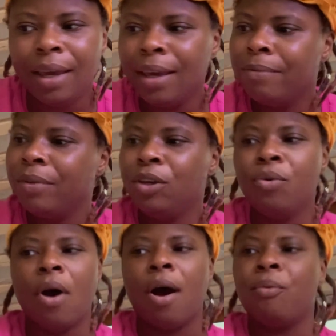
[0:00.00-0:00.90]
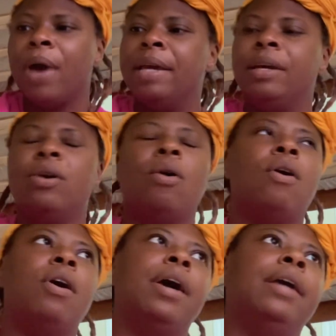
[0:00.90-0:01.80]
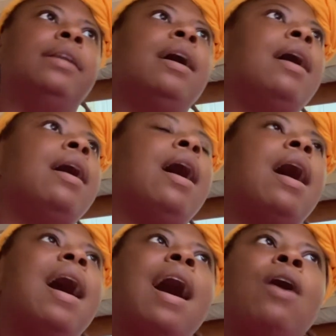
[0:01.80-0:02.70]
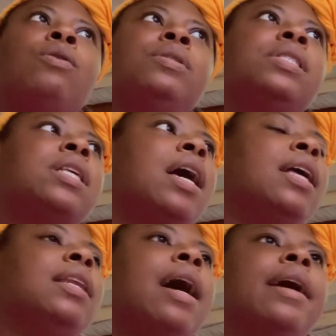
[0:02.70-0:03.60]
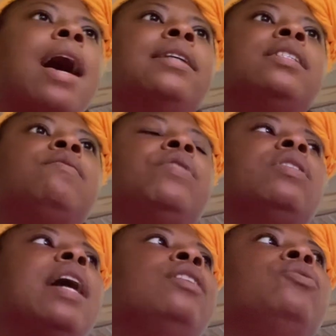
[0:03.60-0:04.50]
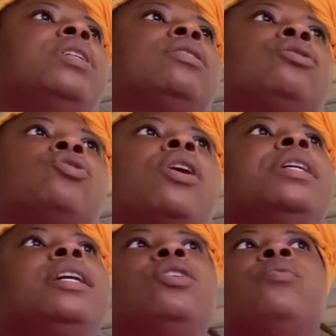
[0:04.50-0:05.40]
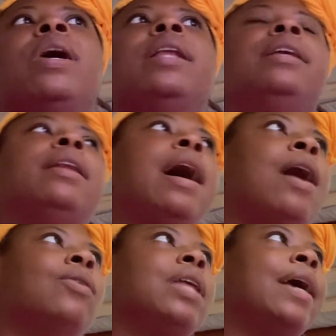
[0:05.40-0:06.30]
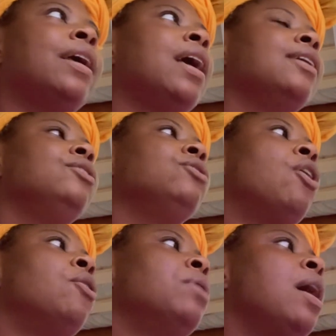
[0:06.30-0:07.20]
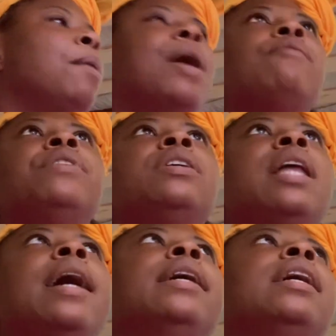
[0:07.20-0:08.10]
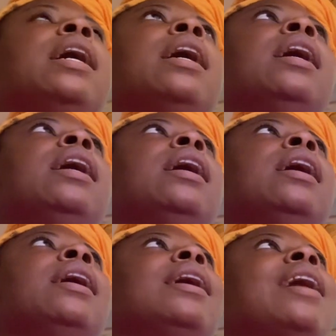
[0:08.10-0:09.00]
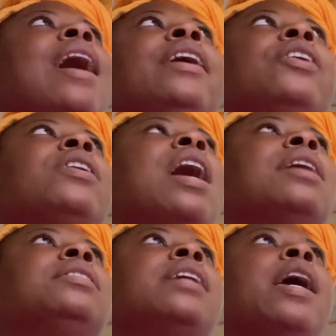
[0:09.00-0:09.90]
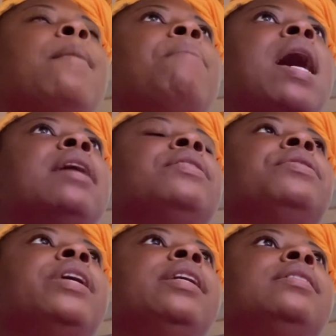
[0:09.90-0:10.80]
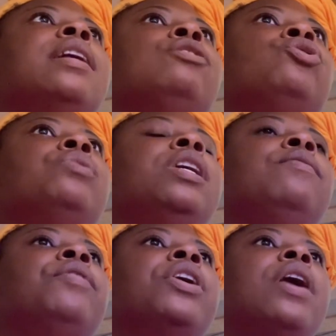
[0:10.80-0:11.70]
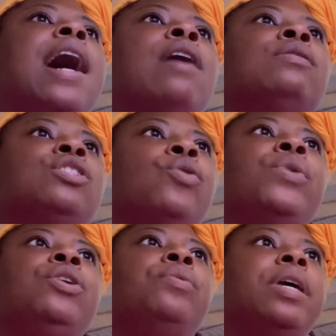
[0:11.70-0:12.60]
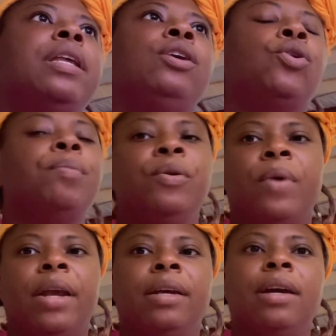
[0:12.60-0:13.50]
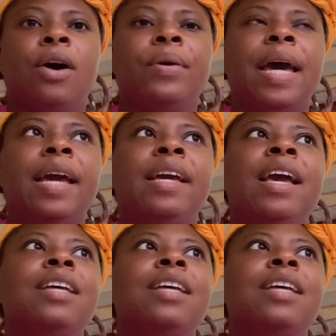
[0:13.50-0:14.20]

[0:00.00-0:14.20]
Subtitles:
If you are waiting on a house, like, I just feel like you need to start getting ready now. Like, you know, I feel like I hear God saying, buy the things that you need for your house, so when you get it, you'll be ready. Okay.